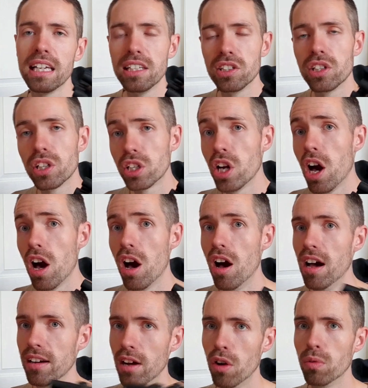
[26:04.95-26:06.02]
into the car,
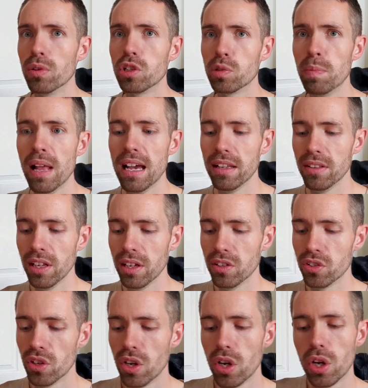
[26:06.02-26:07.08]
and I will explain this,